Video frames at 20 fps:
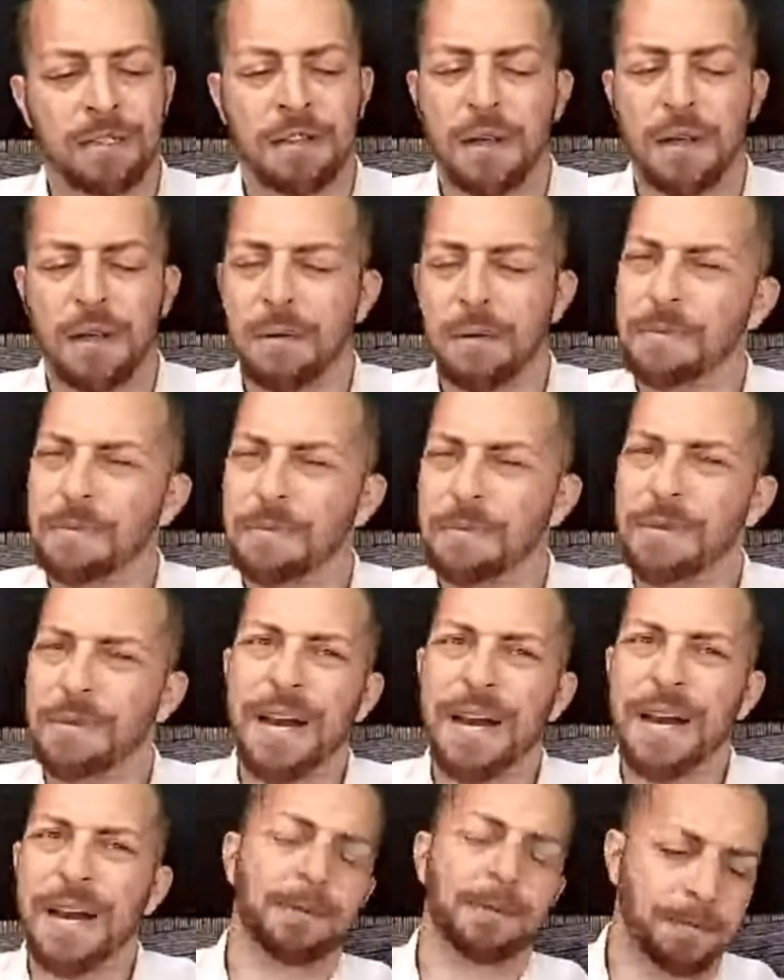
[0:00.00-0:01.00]
Something
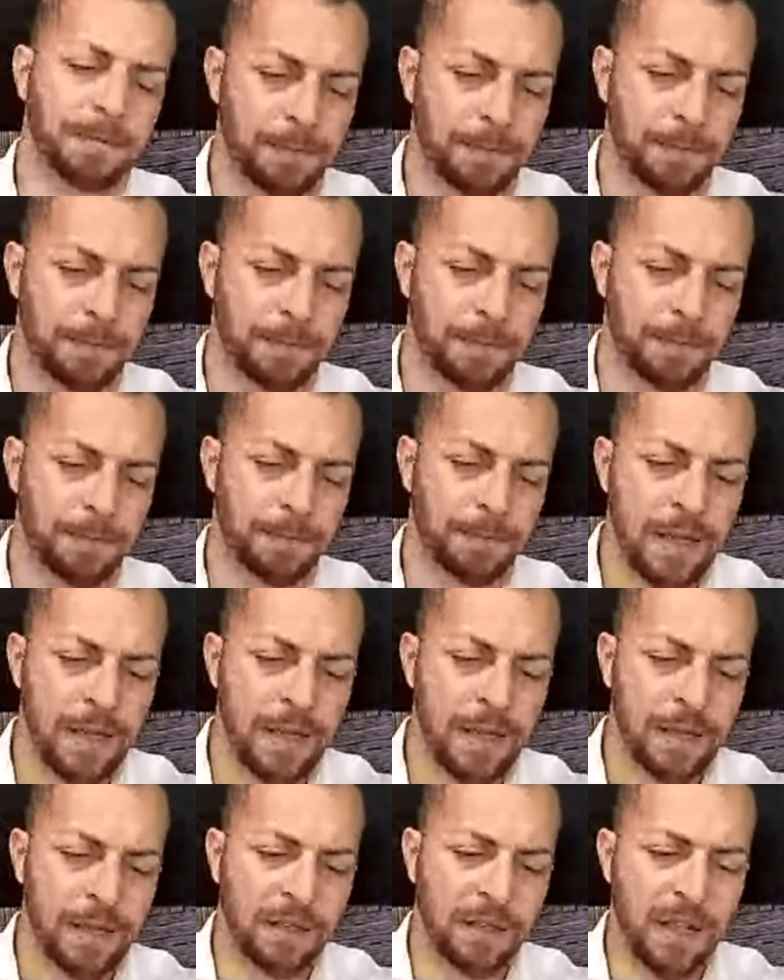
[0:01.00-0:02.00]
else.
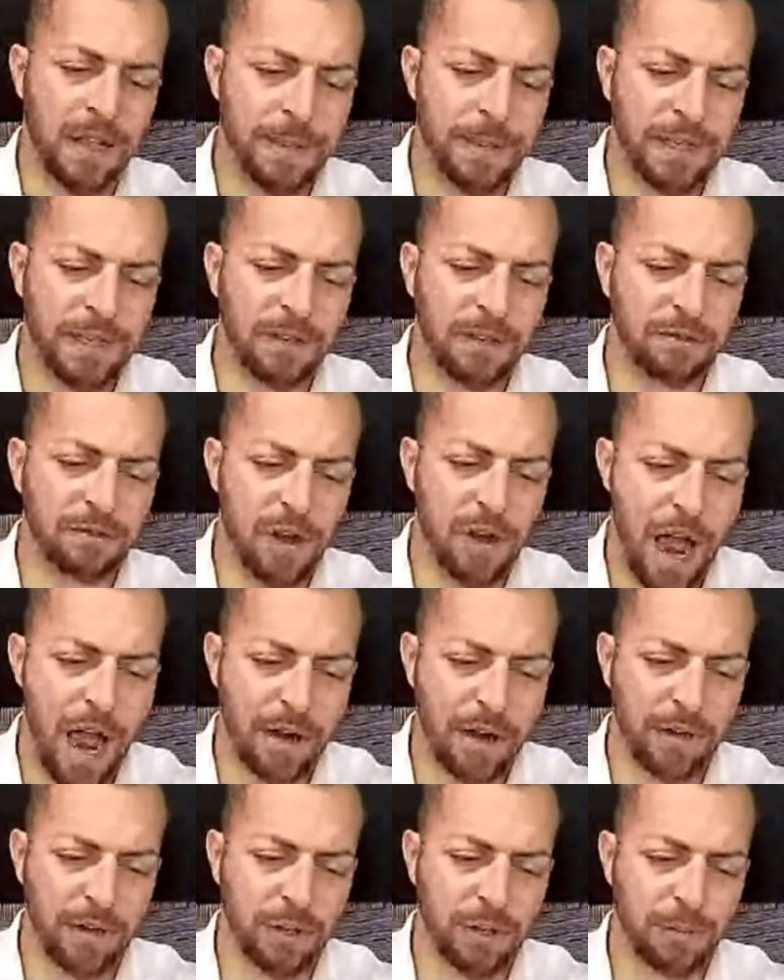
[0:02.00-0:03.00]
The limits of
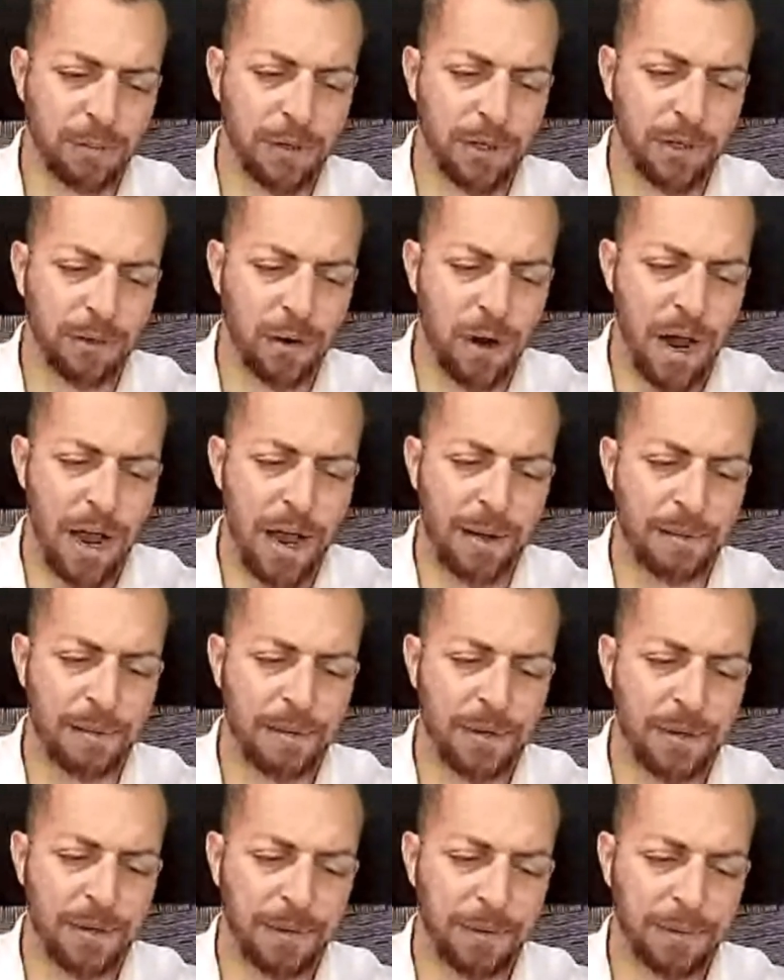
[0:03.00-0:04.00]
tyrants are
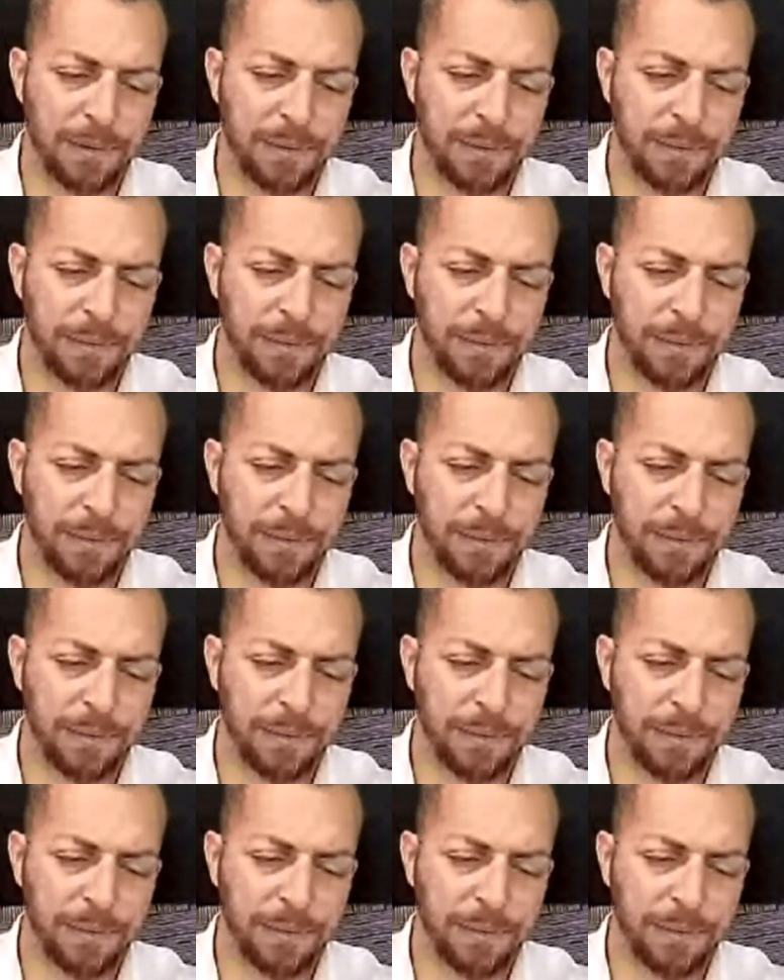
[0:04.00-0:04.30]
prescribed